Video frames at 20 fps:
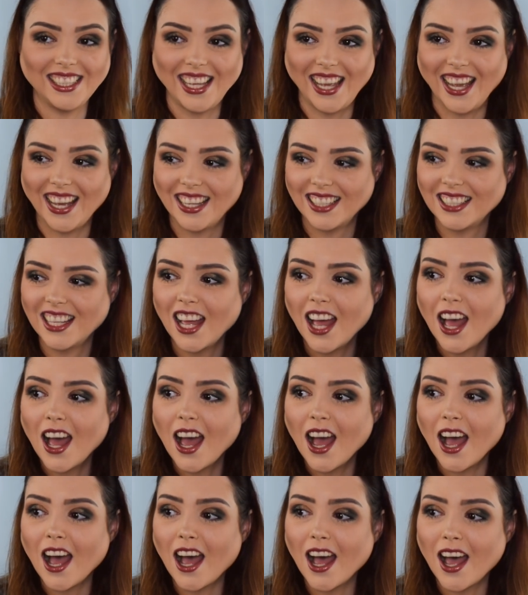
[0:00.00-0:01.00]
Yeah.
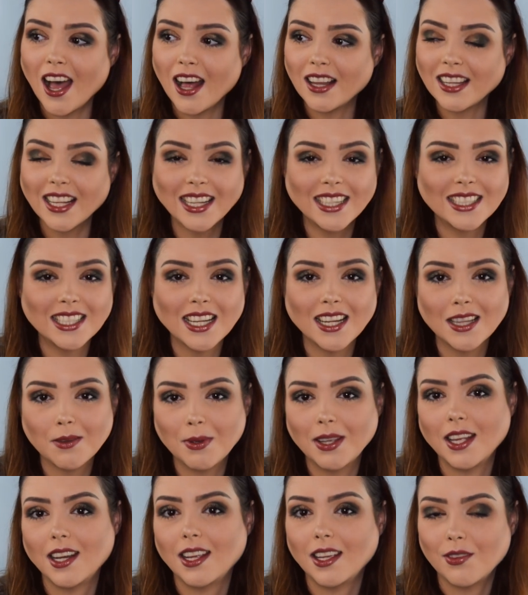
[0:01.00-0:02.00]
Uh, like I said at the
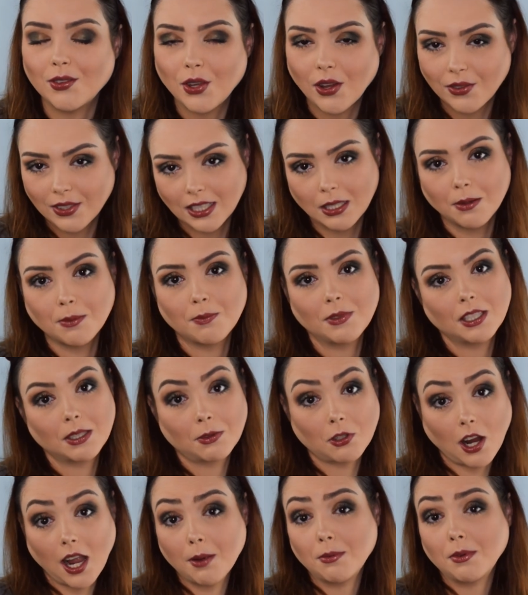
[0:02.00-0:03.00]
beginning, if you haven't
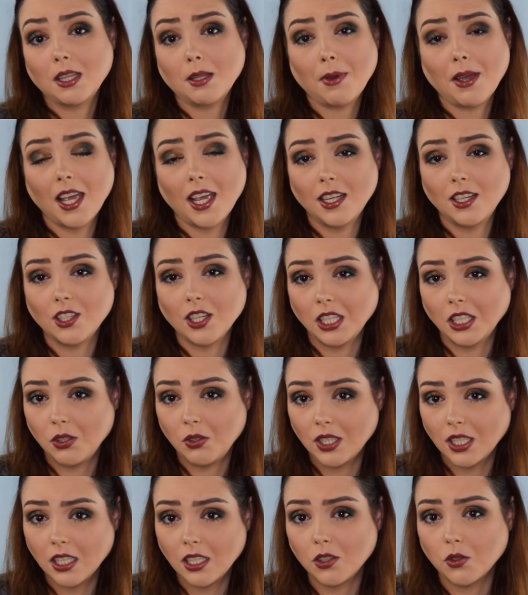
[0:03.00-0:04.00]
subscribed to the page and you
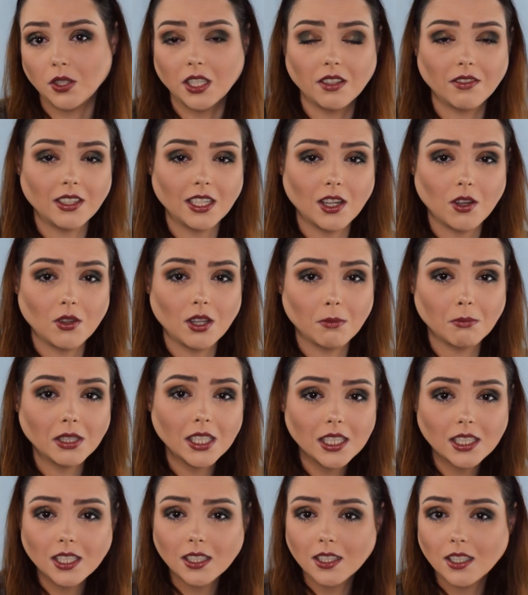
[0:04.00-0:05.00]
did enjoy the video, then
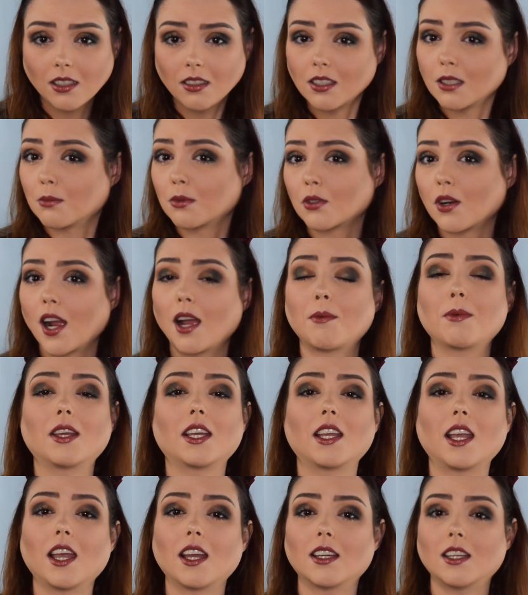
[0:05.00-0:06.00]
please consider
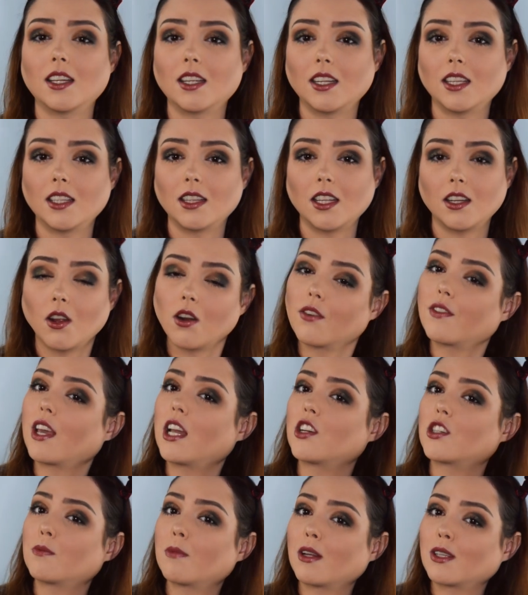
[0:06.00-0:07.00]
subscribing and hitting the
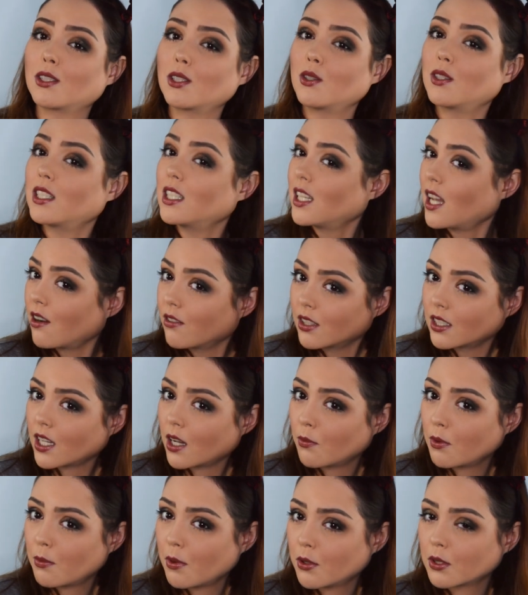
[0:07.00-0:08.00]
notification bell so you see every
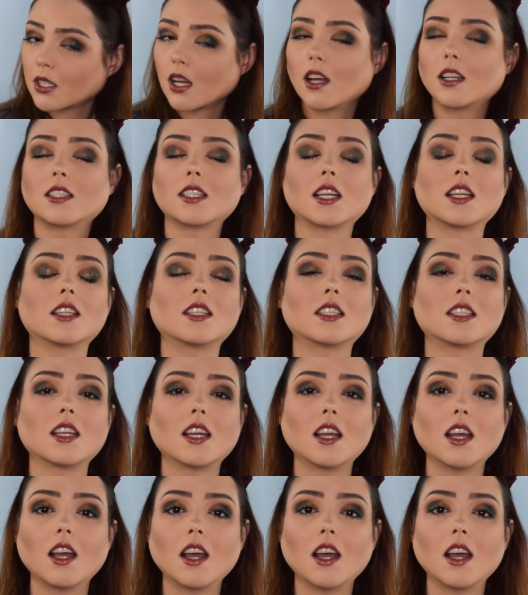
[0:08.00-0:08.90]
time we post content.